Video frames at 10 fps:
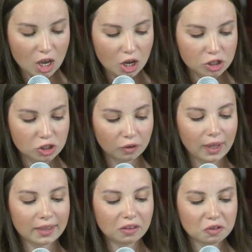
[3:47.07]
So
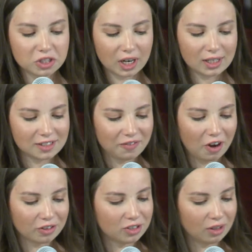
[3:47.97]
let those chains
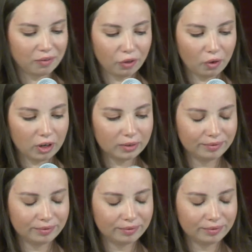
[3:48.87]
fall to the floor.